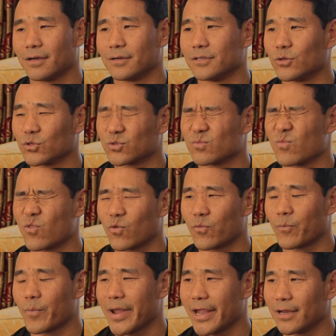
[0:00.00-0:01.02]
it was
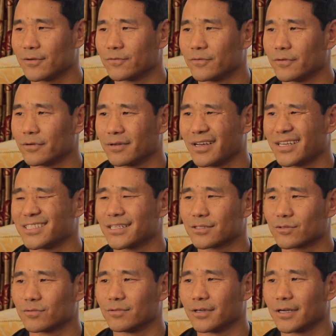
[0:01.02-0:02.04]
more painful. I
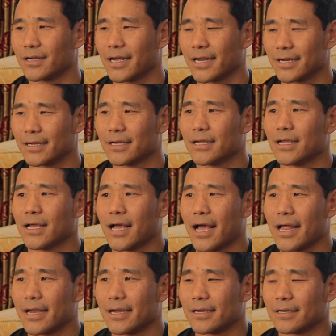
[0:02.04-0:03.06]
just couldn't,
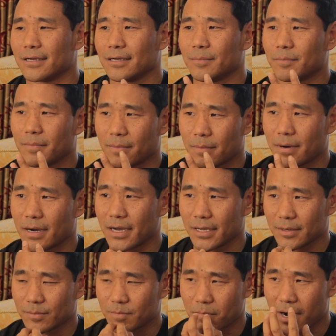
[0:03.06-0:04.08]
and
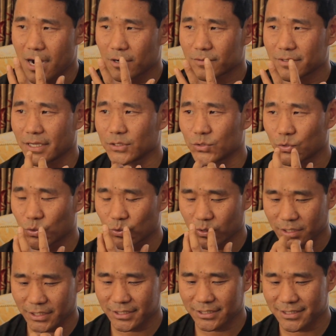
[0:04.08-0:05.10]
my mouth and
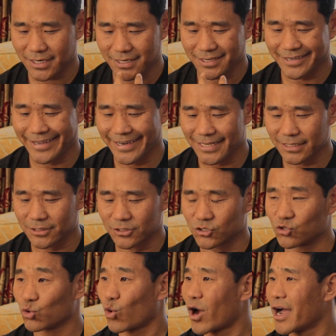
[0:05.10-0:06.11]
throat started getting
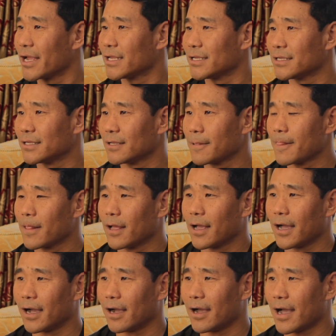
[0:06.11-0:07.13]
dry.
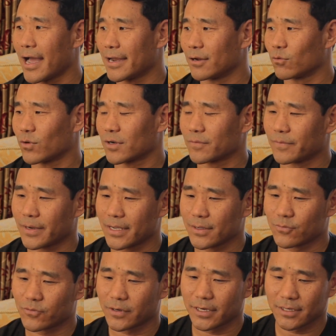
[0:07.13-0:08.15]
And one of
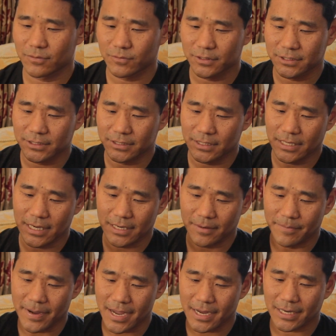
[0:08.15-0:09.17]
my friend was there at
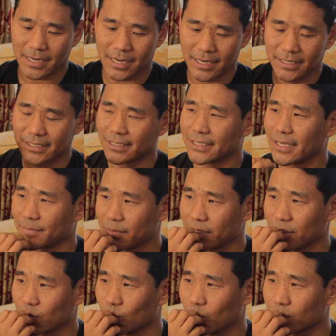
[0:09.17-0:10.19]
the back, and he gave
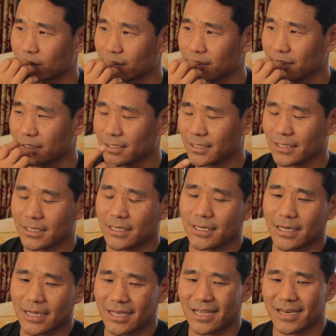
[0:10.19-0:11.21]
me the water,
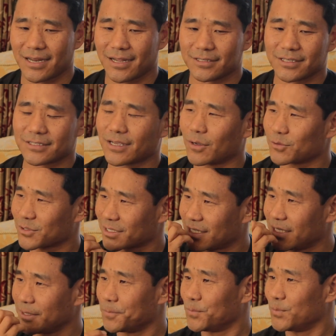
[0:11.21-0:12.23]
and I was
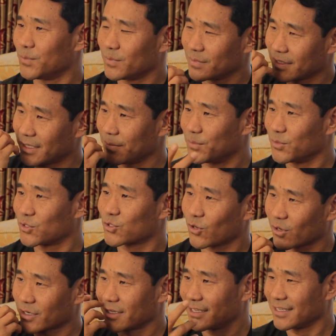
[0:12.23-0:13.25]
keep
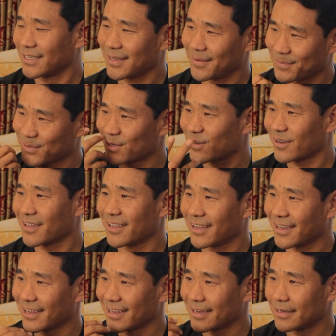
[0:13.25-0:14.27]
soaking
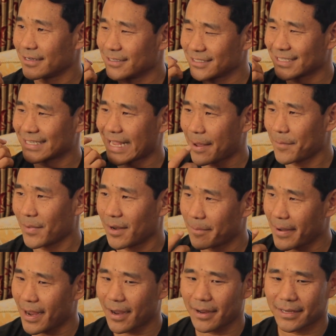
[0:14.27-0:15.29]
his
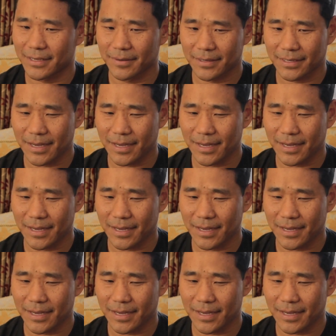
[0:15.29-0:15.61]
camelback.